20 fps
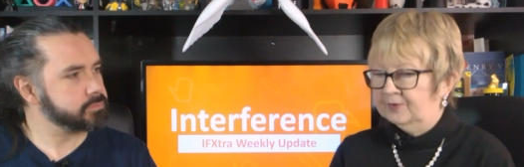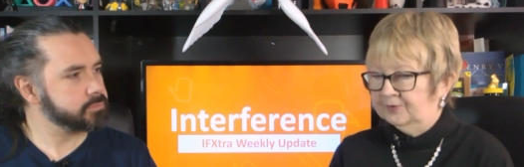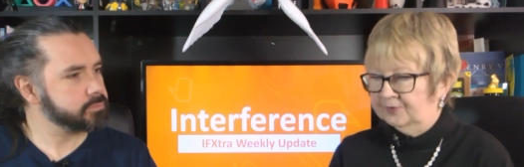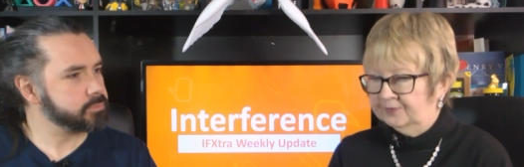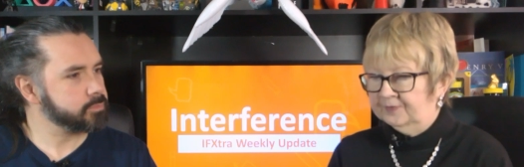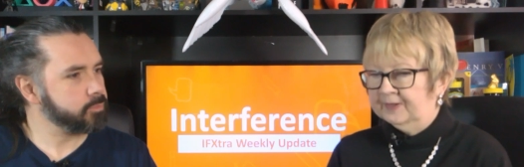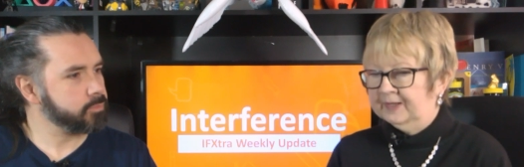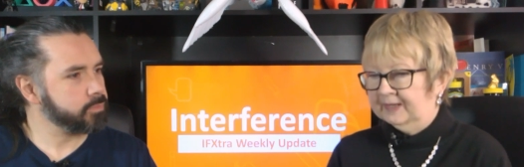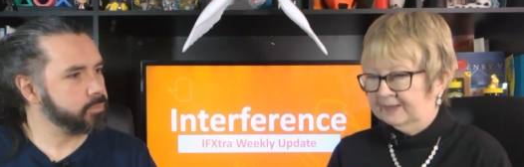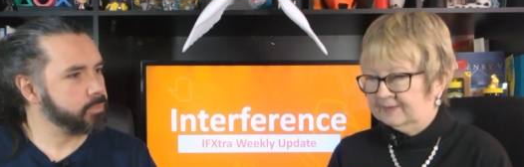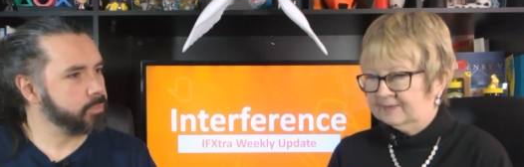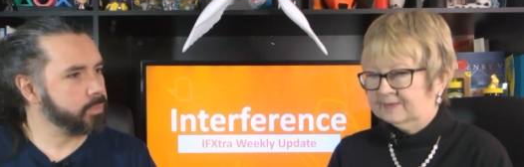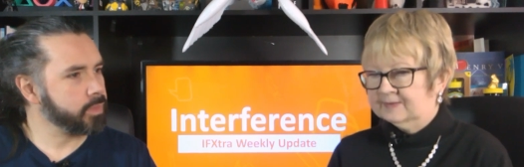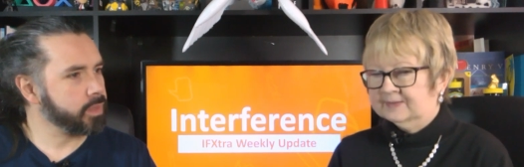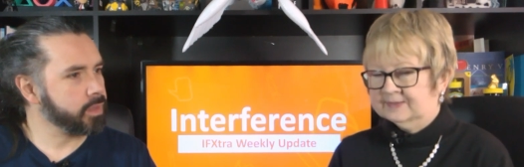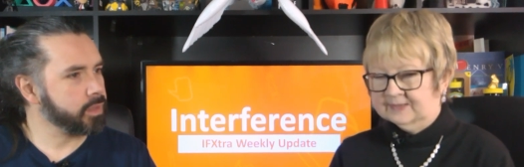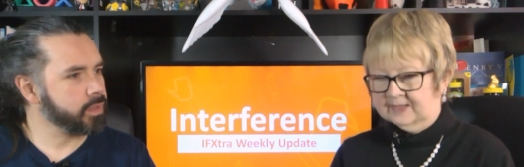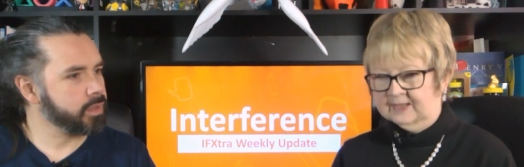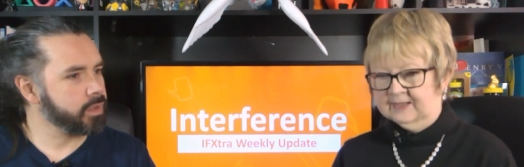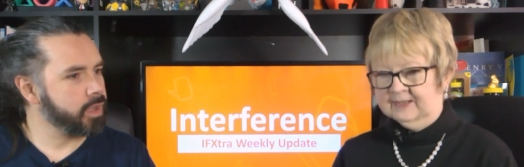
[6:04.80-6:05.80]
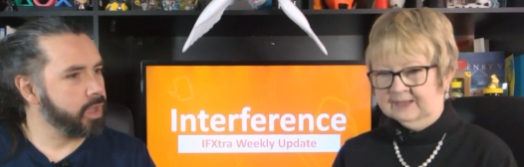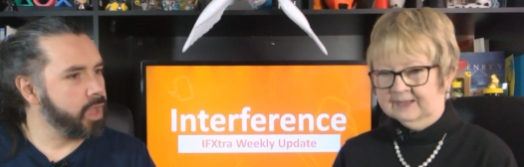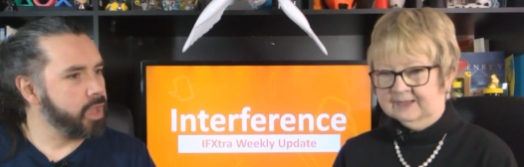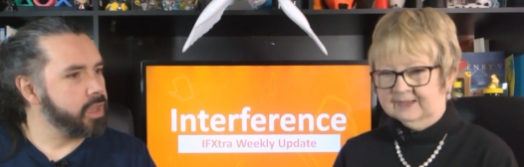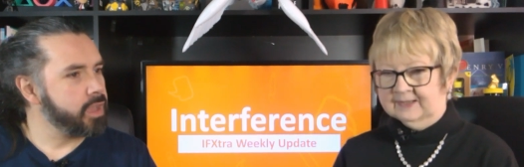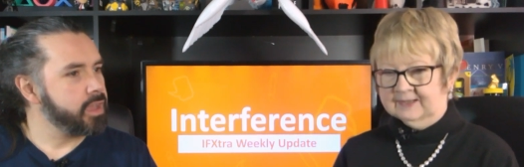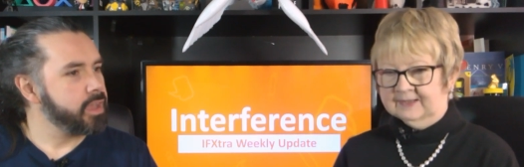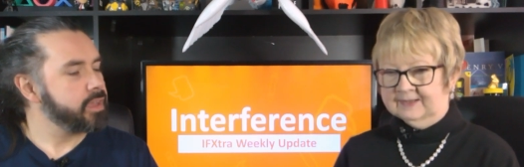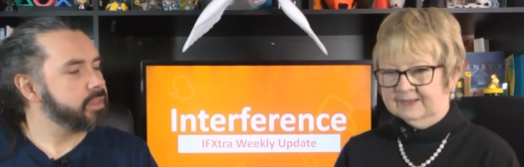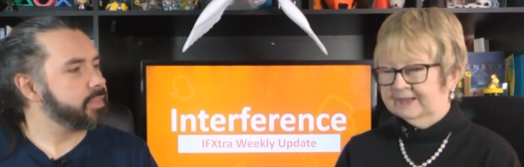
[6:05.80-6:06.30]
Speaker 1: nothing else to say.
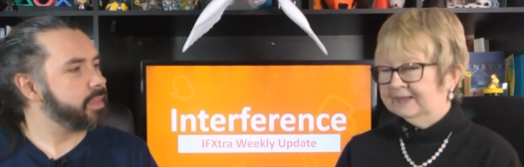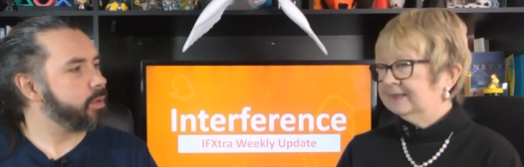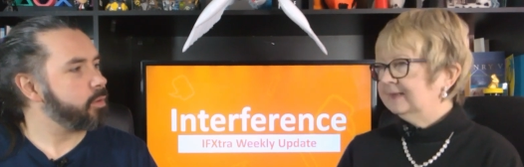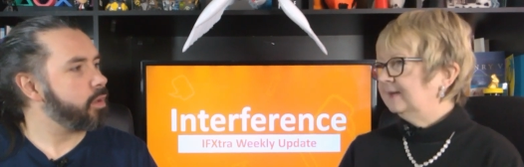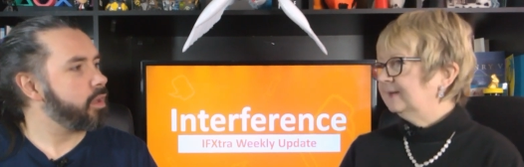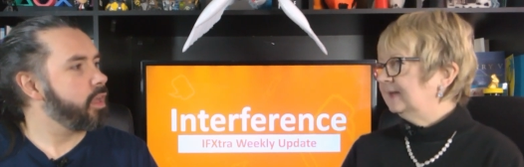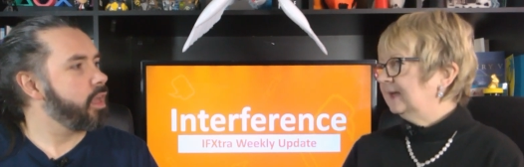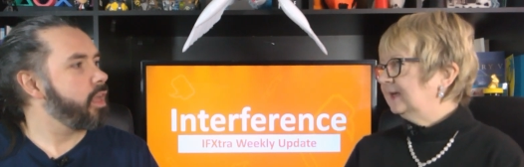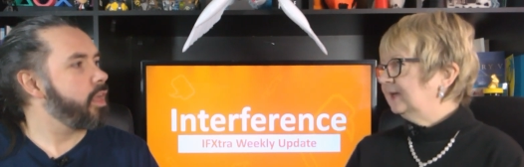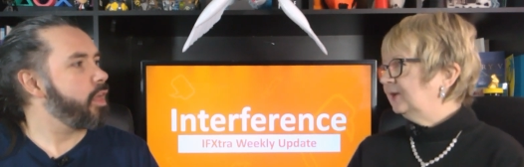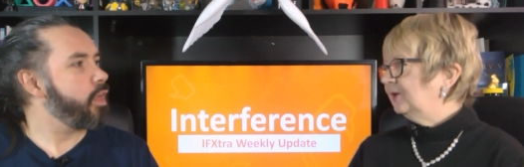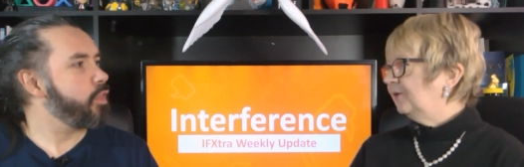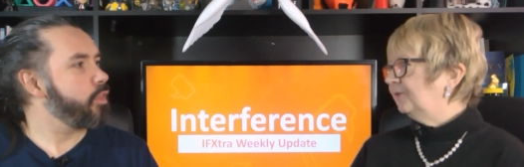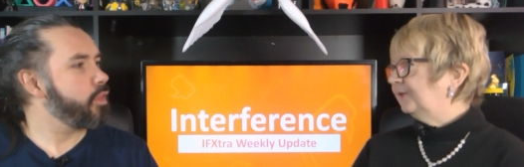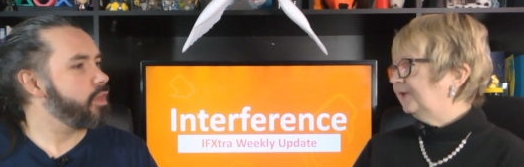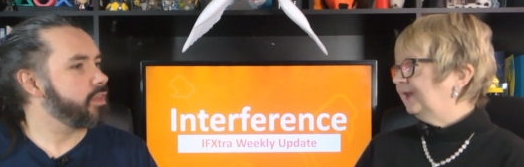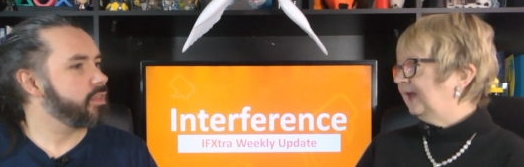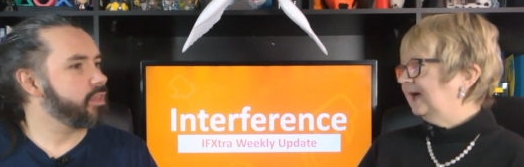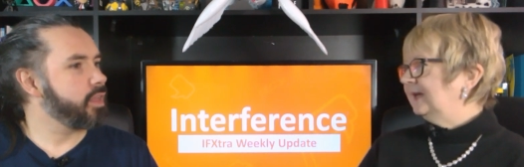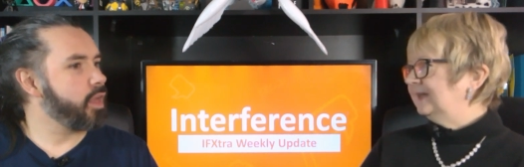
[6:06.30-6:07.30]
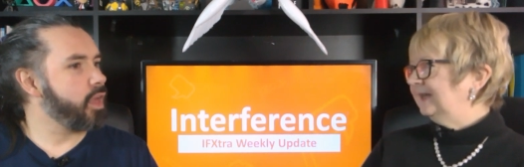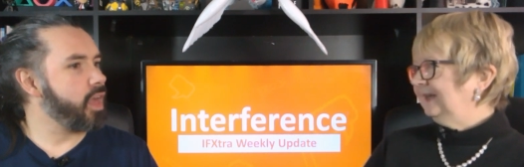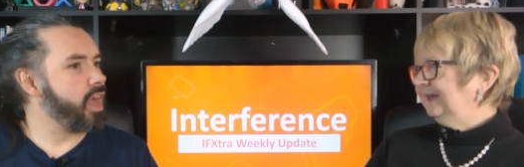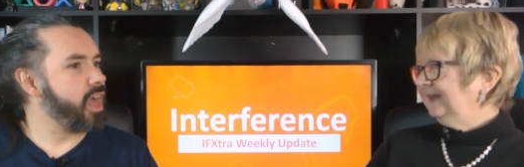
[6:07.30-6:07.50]
That now, sounds like a novel idea.